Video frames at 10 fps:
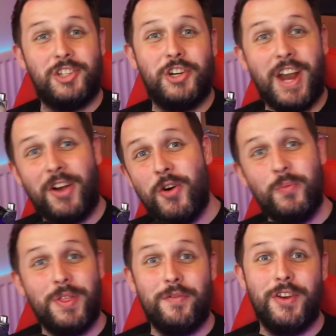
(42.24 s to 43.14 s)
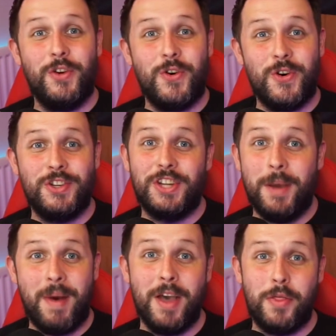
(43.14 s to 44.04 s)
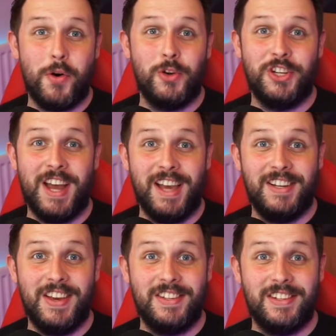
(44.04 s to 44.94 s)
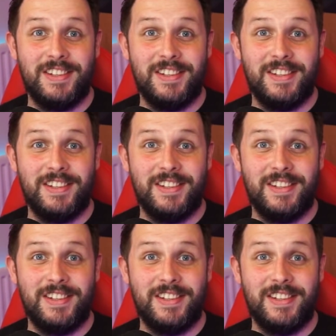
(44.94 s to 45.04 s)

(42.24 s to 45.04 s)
crack on with the video and say my thoughts and ideas.